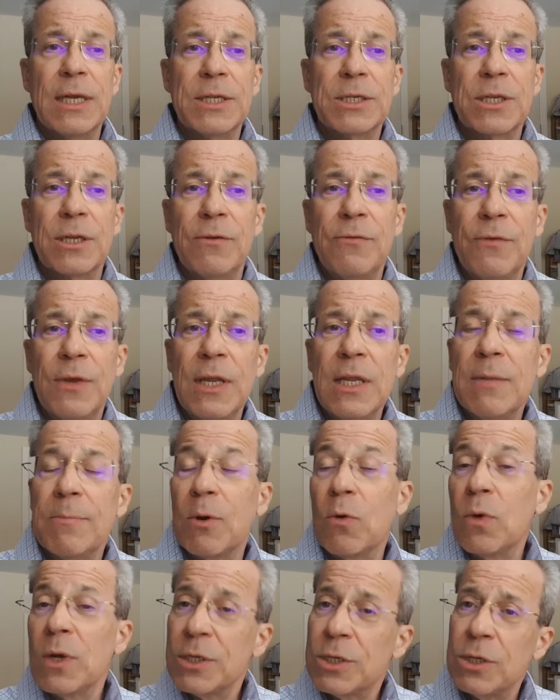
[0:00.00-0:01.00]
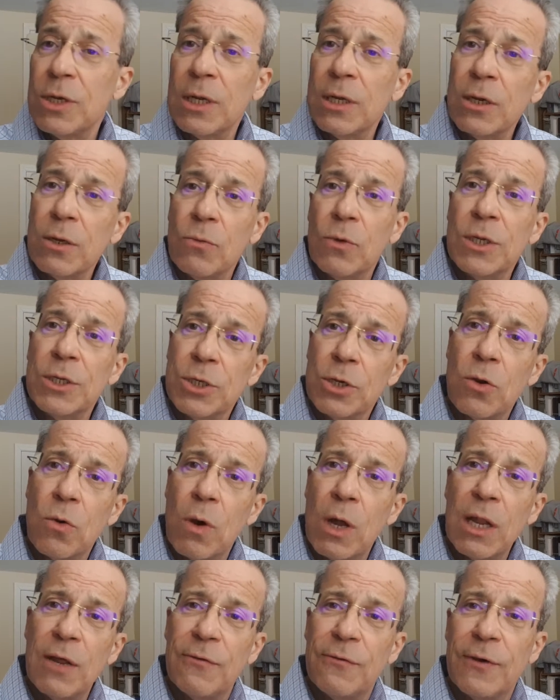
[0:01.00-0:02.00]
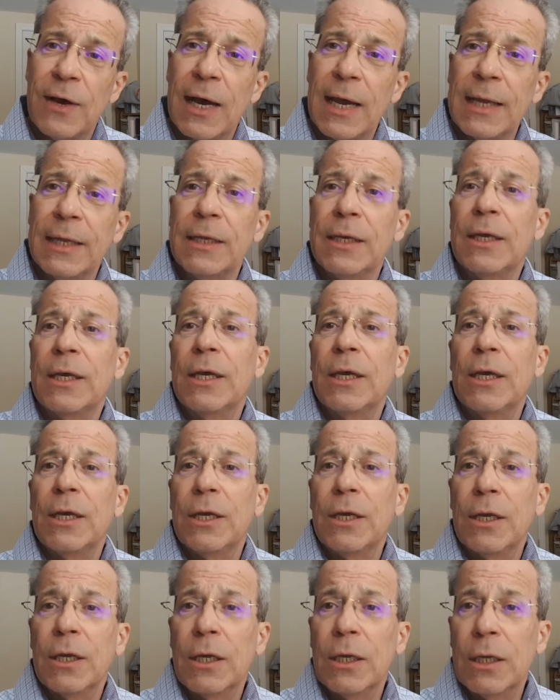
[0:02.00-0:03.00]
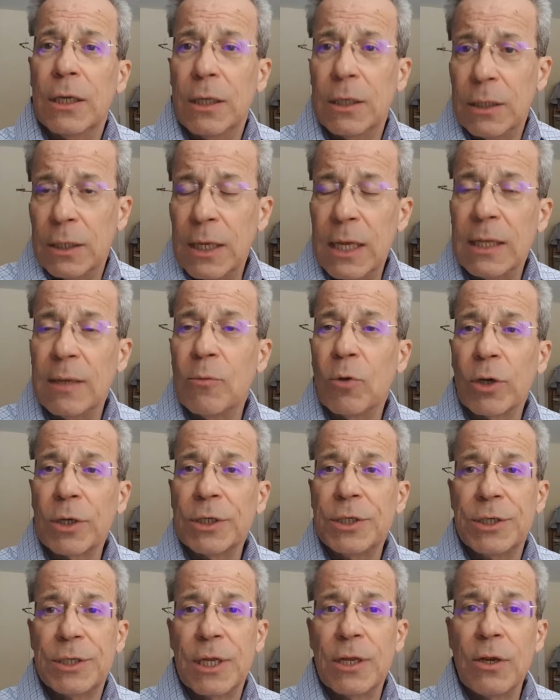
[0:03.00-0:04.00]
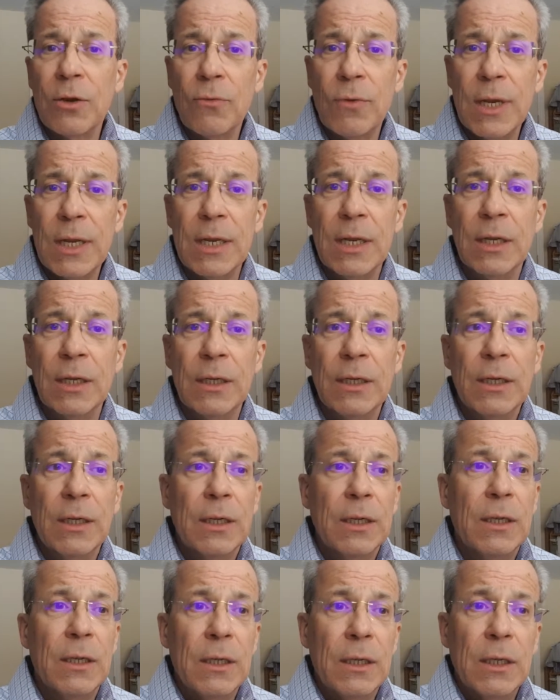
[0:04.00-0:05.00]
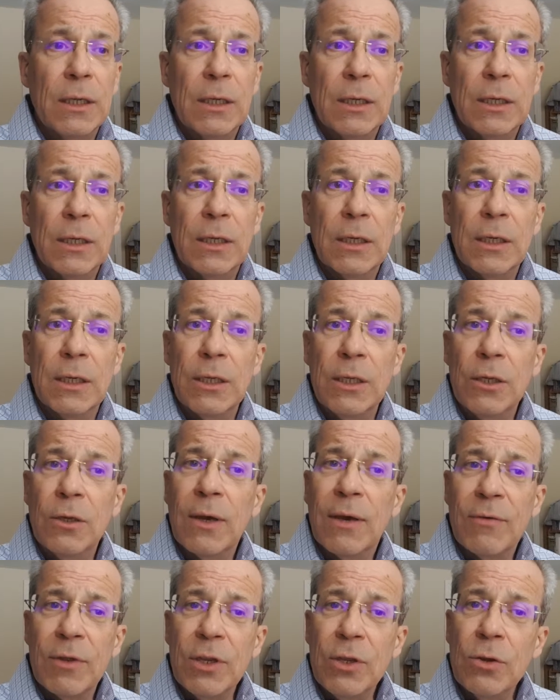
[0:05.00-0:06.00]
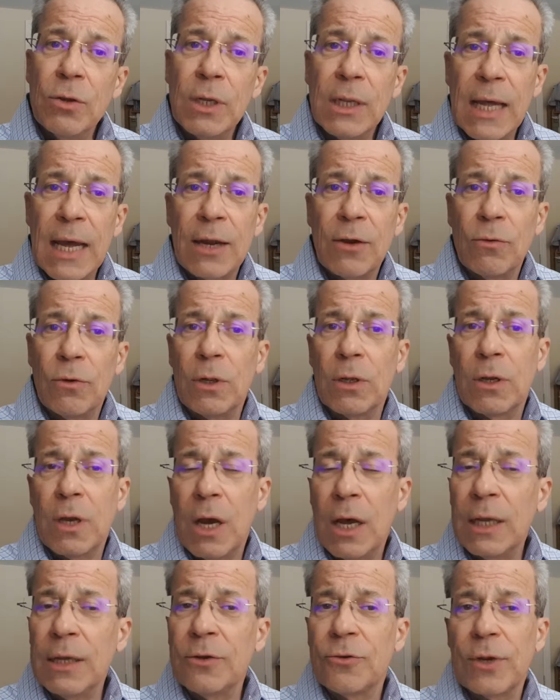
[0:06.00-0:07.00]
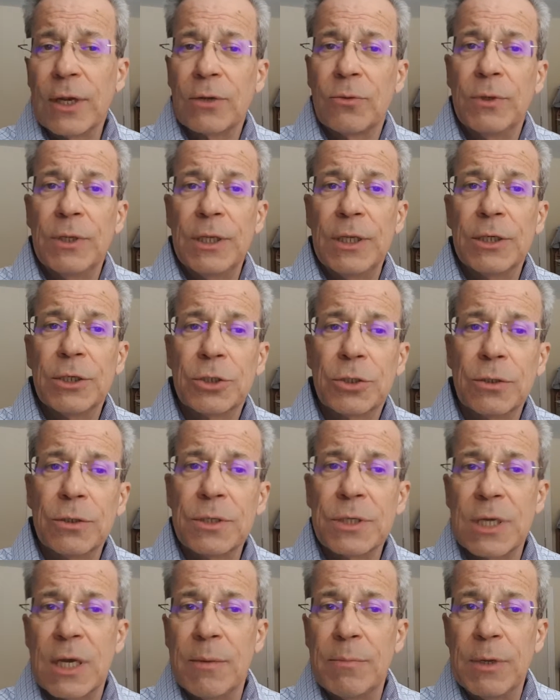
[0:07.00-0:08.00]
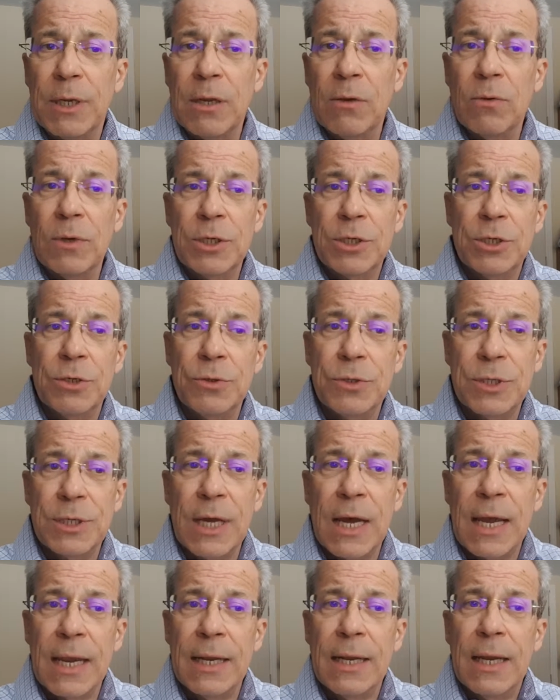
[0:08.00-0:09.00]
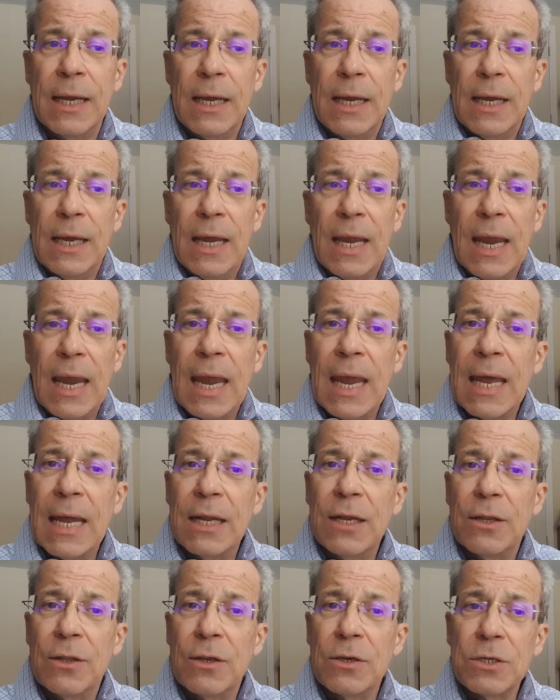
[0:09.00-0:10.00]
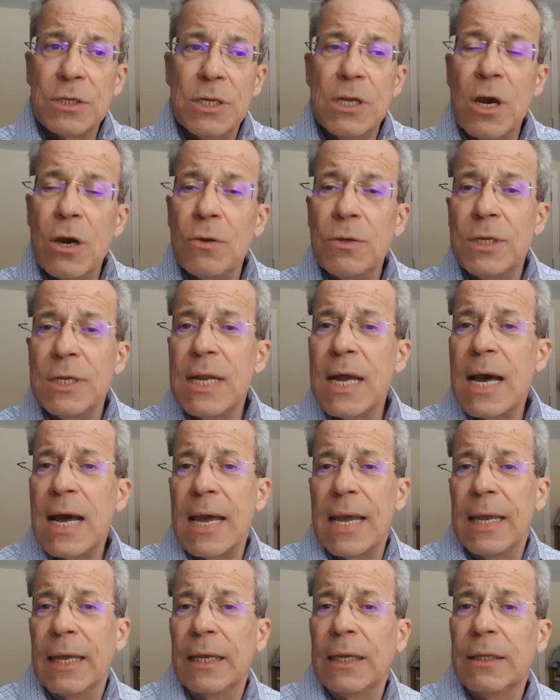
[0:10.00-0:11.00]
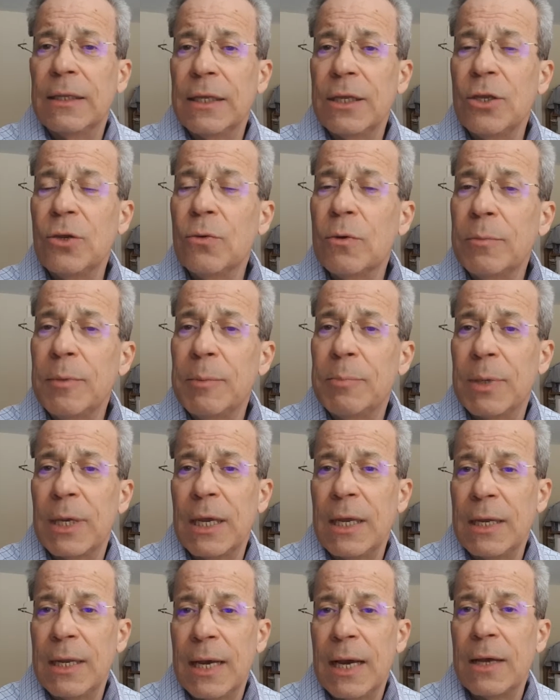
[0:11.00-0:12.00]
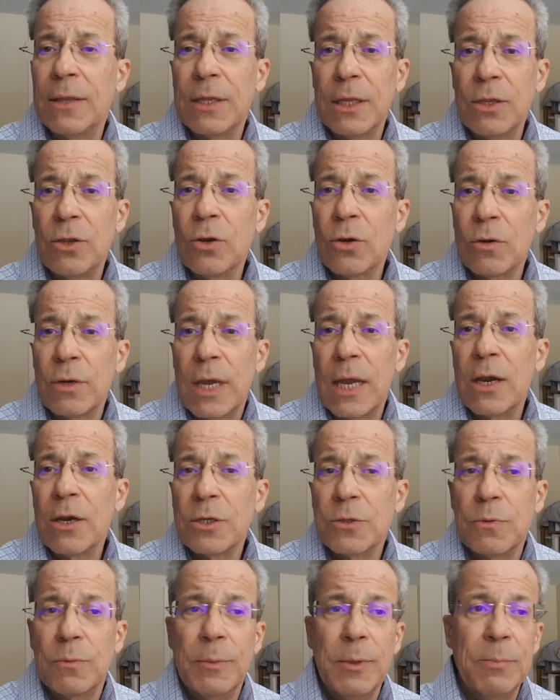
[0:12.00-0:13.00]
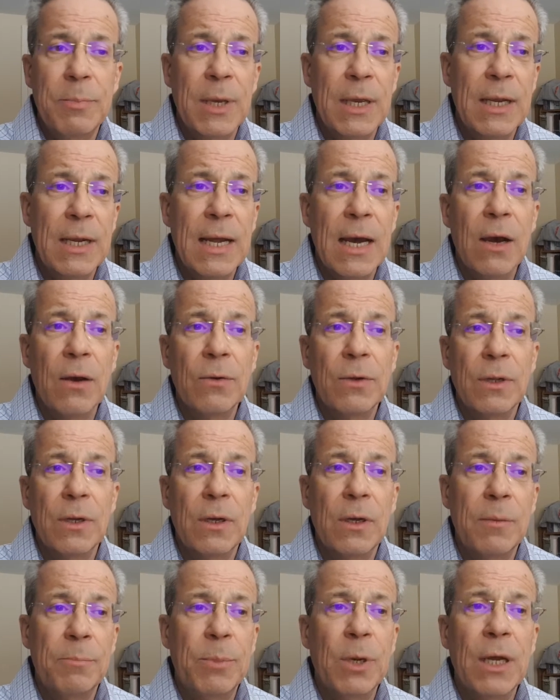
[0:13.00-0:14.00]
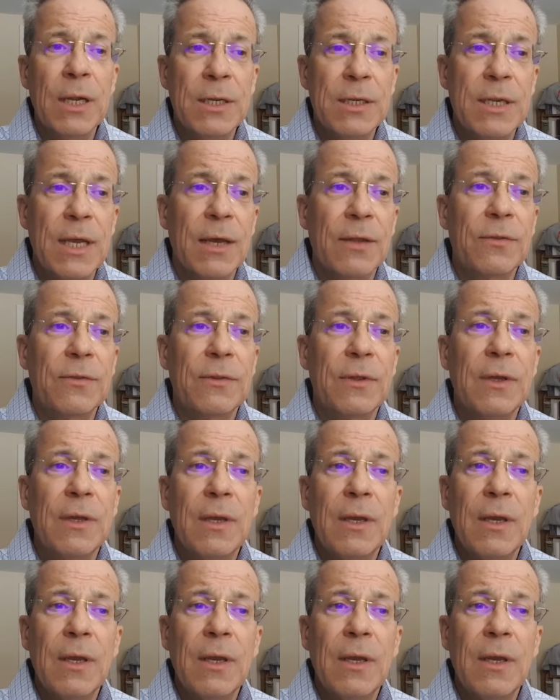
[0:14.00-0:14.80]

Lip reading: less convenient, but once you qualify and the mortgage is underwritten, you have a unilateral contract with the insurance company which you sign, and there's no denying that you will be paid out, that your heirs will be paid out upon death.